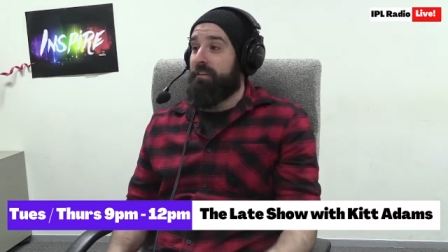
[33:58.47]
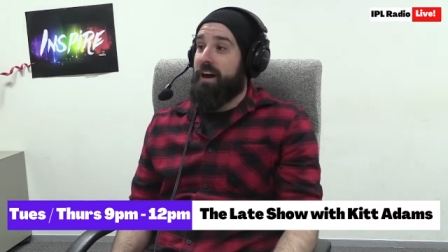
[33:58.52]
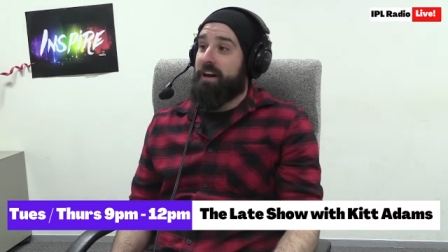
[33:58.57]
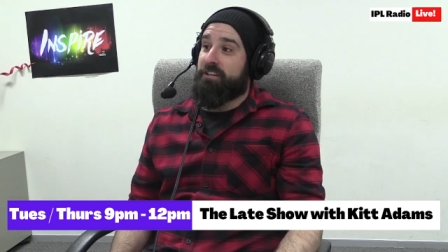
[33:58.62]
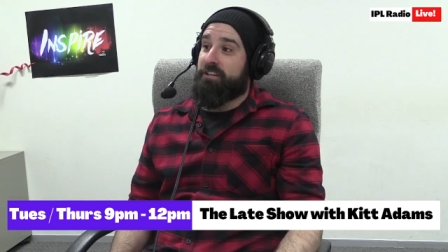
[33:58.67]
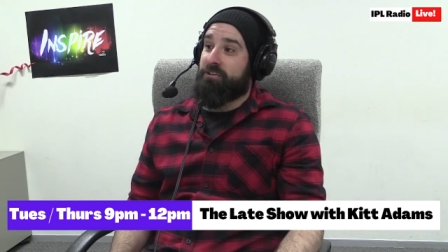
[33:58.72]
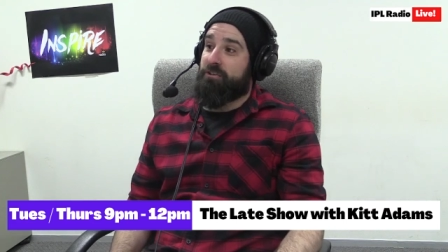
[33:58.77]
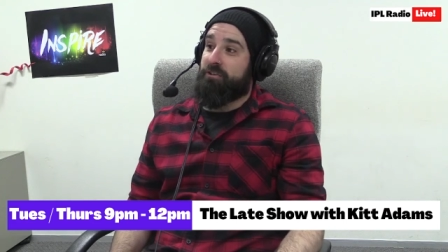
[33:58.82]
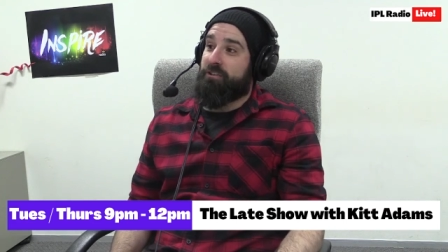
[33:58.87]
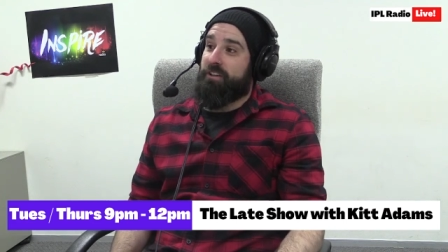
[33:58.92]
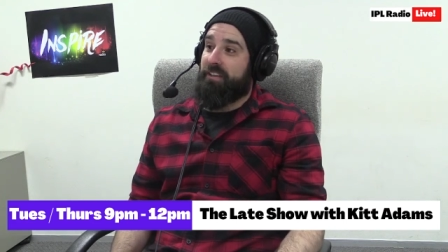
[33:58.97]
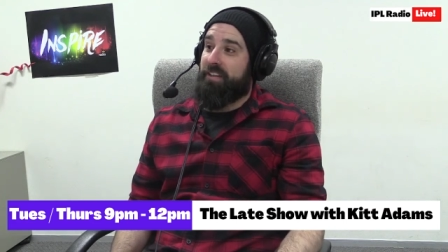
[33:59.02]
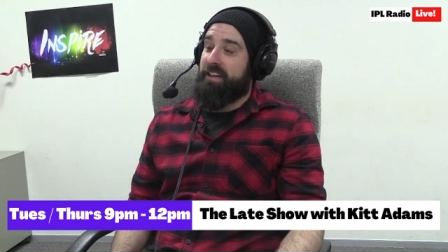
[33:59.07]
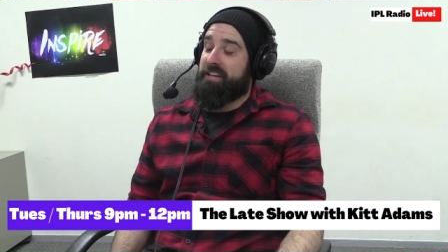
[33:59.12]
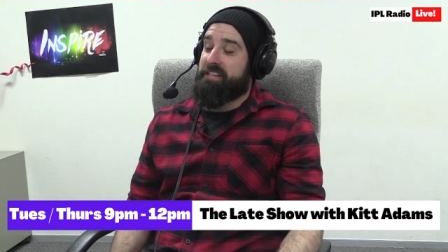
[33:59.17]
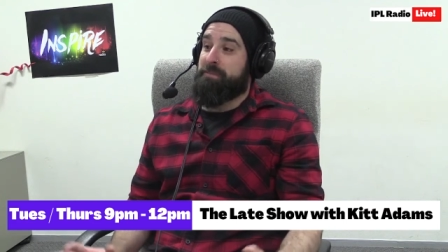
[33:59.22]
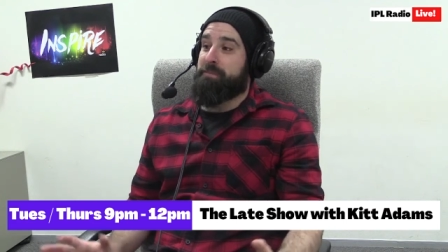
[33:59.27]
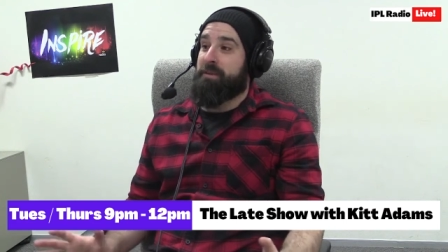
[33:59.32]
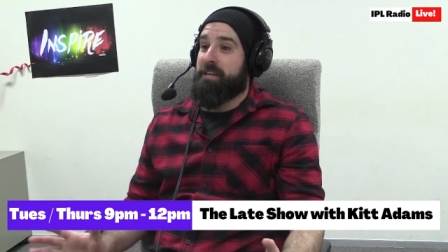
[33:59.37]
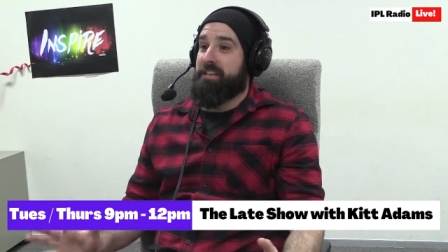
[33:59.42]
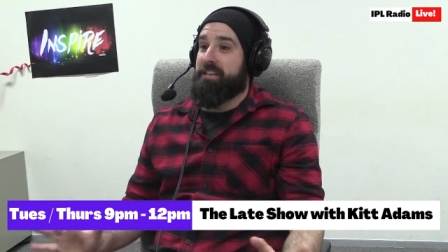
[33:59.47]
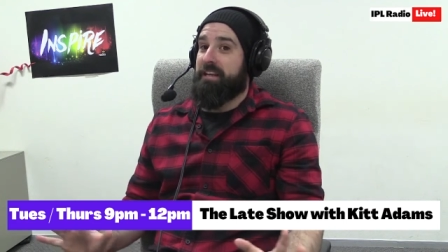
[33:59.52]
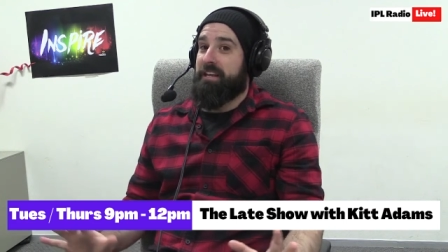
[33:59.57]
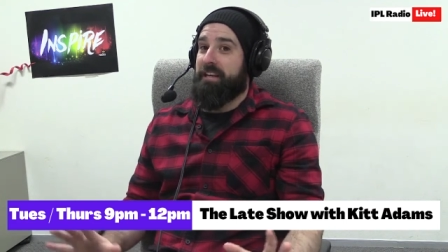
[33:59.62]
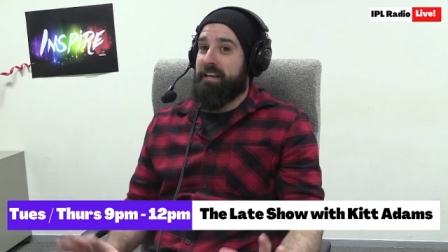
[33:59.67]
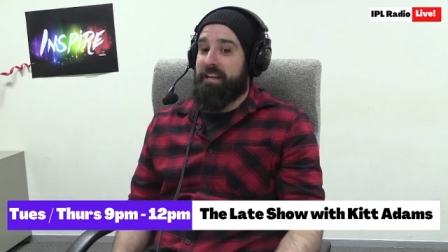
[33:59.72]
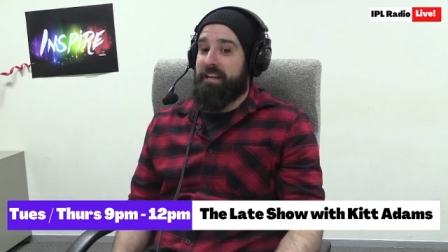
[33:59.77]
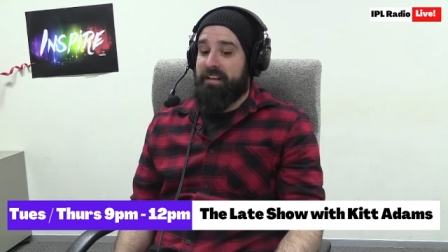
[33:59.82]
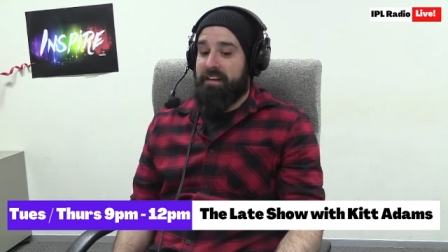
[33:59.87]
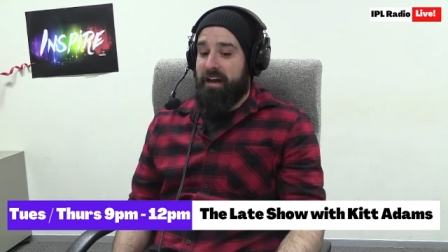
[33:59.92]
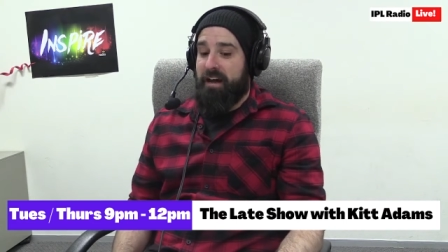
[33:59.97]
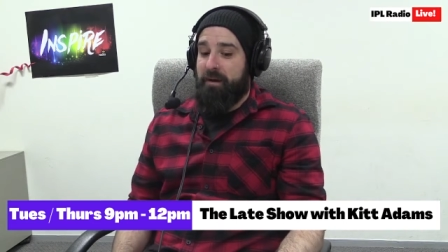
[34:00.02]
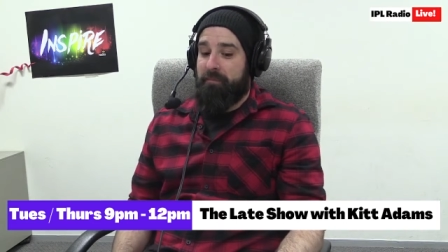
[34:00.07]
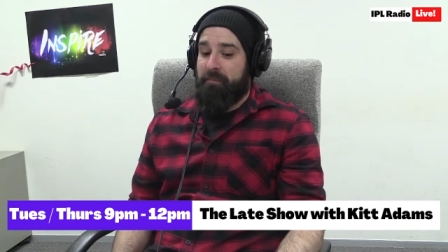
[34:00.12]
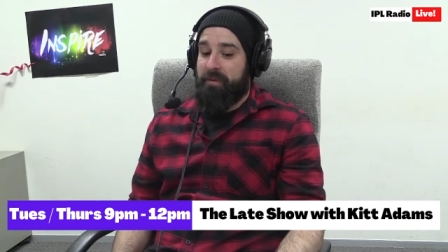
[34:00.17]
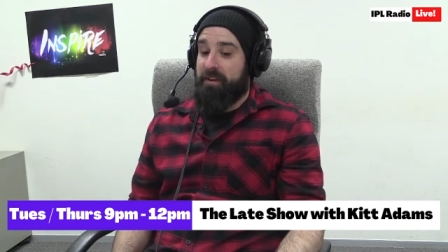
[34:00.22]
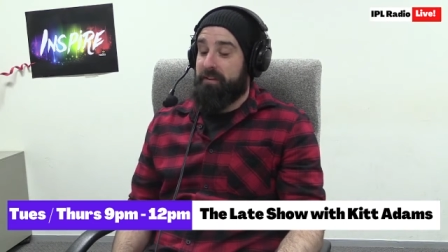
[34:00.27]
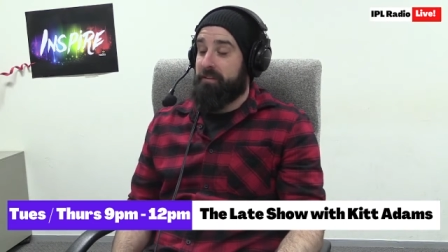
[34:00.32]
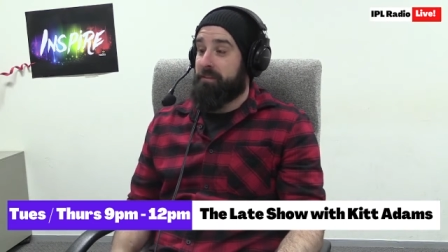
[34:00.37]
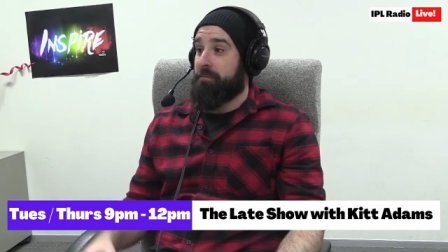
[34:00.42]
too, like that's a big thing in
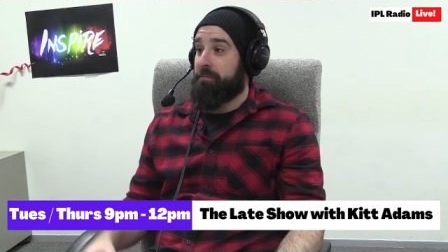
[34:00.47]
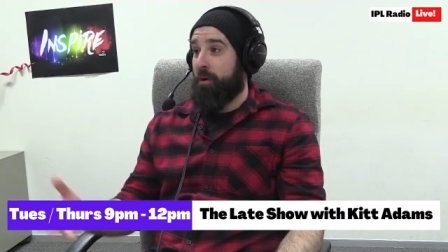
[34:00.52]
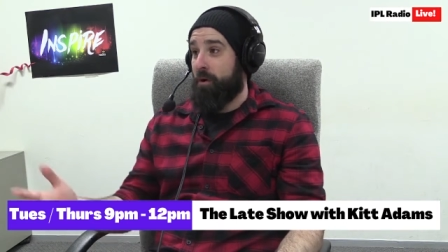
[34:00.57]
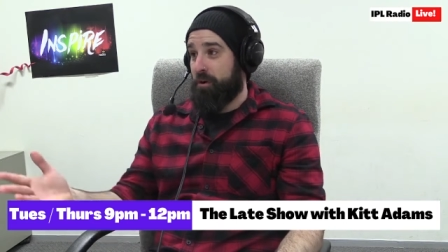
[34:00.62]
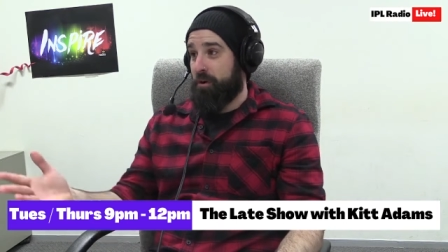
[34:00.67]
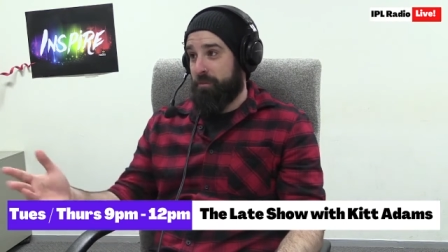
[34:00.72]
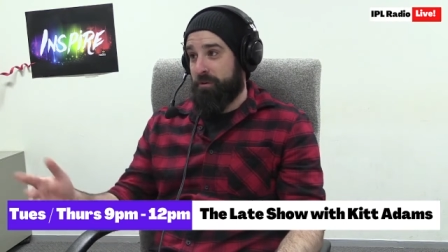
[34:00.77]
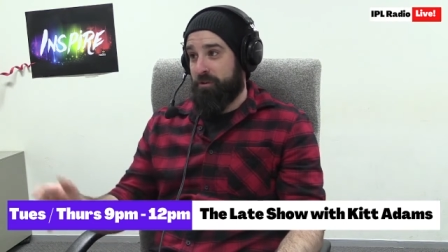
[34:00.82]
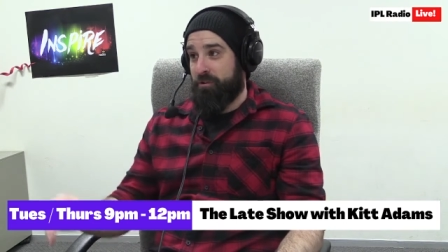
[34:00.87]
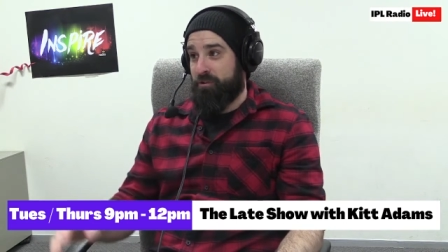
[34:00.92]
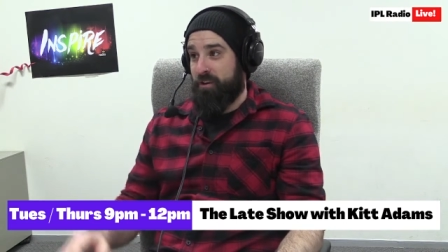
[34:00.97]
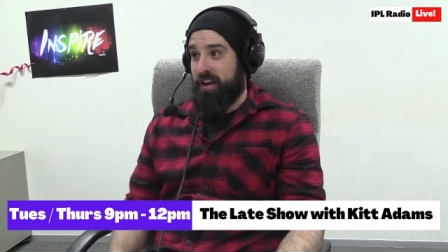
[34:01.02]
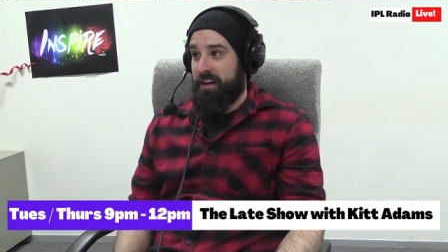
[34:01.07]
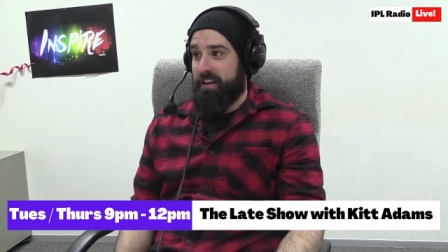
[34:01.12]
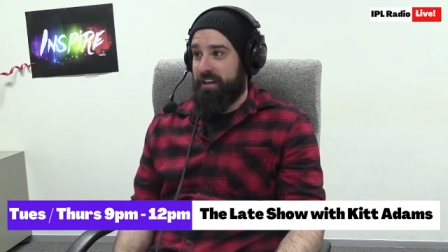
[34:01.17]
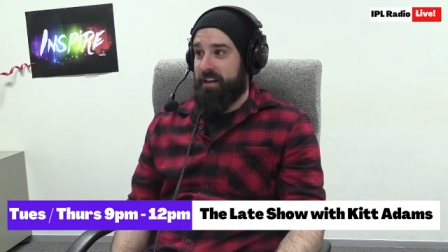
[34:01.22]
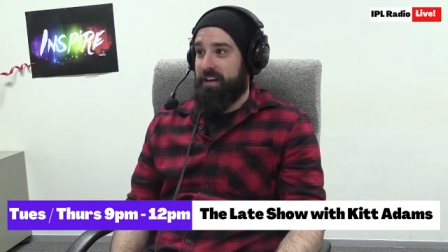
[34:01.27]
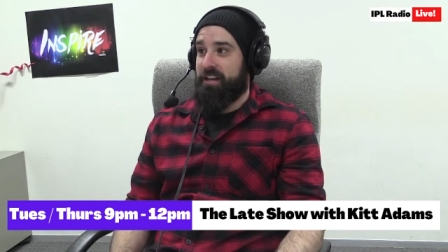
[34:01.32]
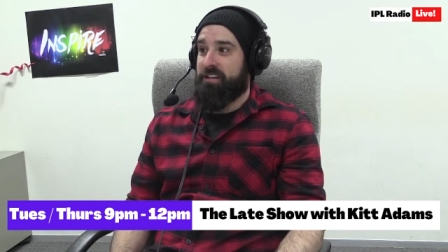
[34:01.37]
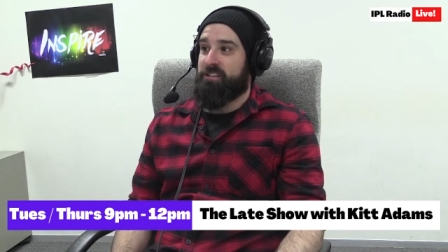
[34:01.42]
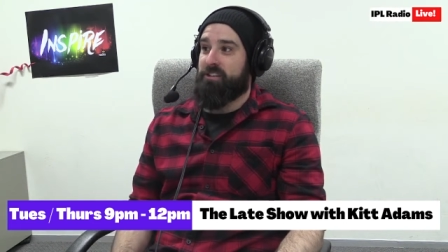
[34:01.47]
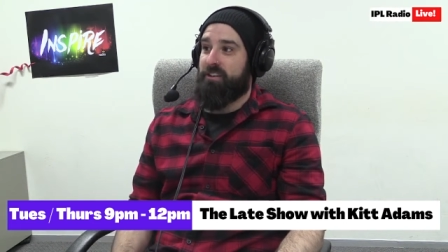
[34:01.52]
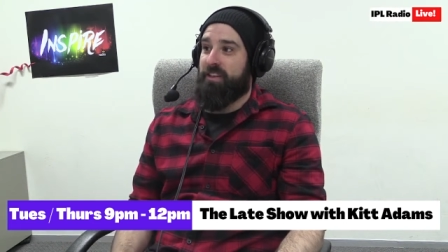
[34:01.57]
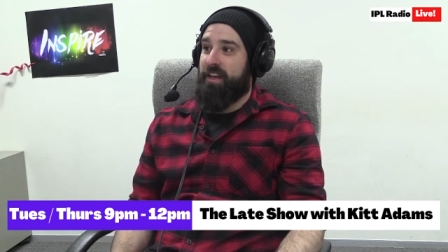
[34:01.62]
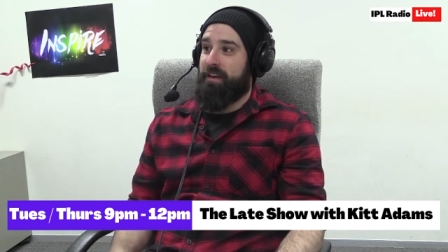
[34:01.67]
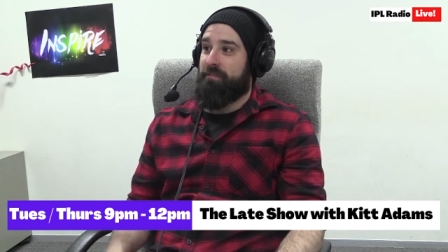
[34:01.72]
Pokemon trading cards. They have the